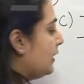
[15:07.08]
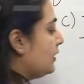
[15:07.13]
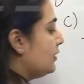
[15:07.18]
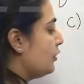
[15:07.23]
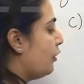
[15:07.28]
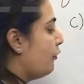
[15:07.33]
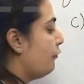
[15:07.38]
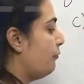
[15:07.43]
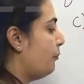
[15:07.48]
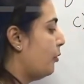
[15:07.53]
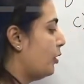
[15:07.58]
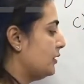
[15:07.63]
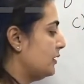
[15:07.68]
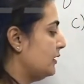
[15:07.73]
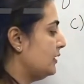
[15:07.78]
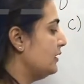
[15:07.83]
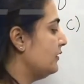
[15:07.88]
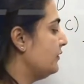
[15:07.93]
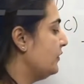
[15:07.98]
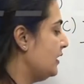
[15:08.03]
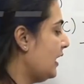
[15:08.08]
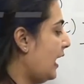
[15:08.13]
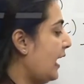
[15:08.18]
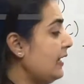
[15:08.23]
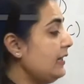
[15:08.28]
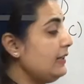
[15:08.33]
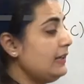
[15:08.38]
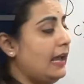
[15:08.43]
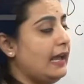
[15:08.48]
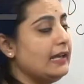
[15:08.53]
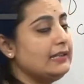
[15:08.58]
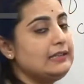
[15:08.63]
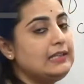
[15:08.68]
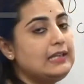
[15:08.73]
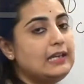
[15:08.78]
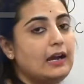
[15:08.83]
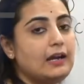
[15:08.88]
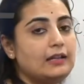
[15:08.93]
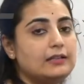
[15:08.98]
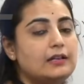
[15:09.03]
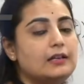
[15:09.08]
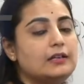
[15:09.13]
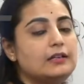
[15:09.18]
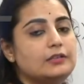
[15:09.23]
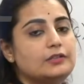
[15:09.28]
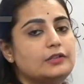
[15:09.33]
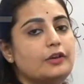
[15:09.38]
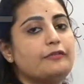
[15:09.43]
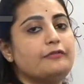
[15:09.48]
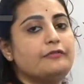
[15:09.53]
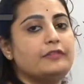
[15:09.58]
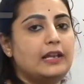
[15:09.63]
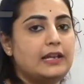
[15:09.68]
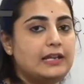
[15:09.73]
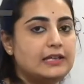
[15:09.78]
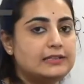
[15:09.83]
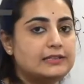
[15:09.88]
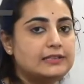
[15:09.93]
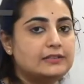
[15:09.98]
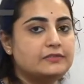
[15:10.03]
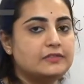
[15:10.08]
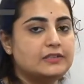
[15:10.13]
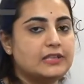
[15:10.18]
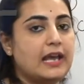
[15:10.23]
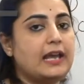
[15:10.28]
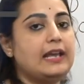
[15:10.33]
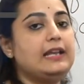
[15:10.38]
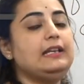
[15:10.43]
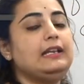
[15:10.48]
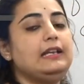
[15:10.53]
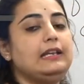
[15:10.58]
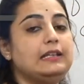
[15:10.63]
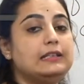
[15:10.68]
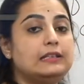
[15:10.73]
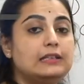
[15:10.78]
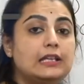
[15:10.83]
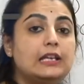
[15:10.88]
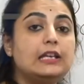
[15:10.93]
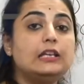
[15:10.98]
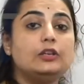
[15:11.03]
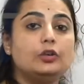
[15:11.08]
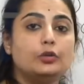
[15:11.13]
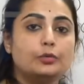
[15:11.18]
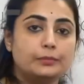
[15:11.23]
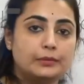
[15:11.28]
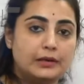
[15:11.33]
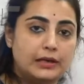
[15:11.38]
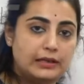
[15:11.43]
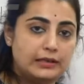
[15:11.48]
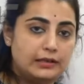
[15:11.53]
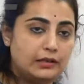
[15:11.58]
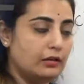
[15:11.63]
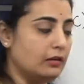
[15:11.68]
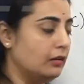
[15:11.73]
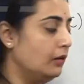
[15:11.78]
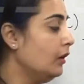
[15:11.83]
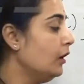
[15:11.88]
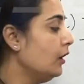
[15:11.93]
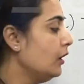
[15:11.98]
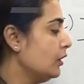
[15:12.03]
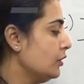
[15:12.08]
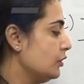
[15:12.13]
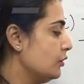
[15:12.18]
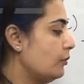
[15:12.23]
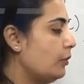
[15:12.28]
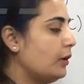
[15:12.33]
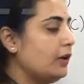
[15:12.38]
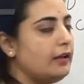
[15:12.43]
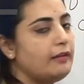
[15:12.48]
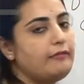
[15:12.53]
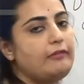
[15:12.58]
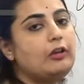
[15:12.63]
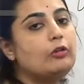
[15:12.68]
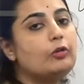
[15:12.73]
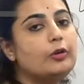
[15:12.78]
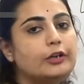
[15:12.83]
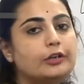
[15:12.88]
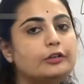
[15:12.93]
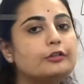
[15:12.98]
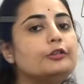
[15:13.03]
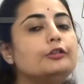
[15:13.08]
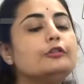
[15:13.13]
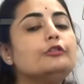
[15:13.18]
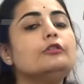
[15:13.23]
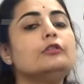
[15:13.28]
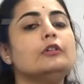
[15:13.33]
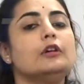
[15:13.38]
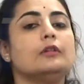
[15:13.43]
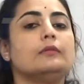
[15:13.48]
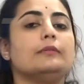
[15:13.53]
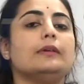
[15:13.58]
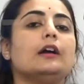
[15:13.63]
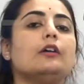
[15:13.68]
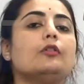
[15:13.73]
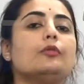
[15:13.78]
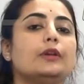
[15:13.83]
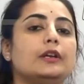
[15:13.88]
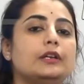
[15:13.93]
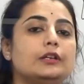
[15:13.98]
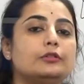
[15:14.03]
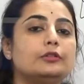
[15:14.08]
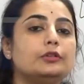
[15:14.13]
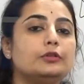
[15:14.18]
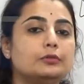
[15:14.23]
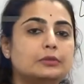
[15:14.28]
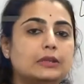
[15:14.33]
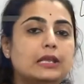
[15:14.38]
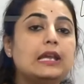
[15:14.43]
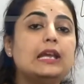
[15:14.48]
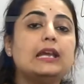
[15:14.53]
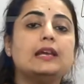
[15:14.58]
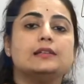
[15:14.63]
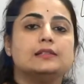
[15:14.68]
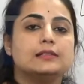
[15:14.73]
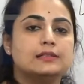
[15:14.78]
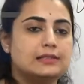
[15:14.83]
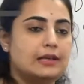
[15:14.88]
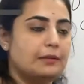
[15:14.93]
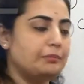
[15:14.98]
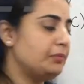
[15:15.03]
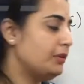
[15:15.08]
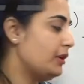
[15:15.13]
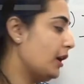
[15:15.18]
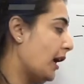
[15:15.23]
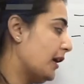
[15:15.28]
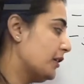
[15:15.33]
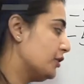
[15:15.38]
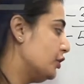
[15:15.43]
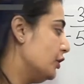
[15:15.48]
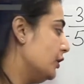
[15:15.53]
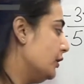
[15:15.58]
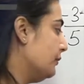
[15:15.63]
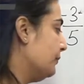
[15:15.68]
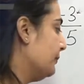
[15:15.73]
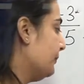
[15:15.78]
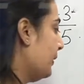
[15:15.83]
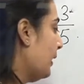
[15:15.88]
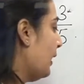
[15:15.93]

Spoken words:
is of positive sign and the other is of negative sign in the numerator. So what are we going to do? We are going to do the subtraction.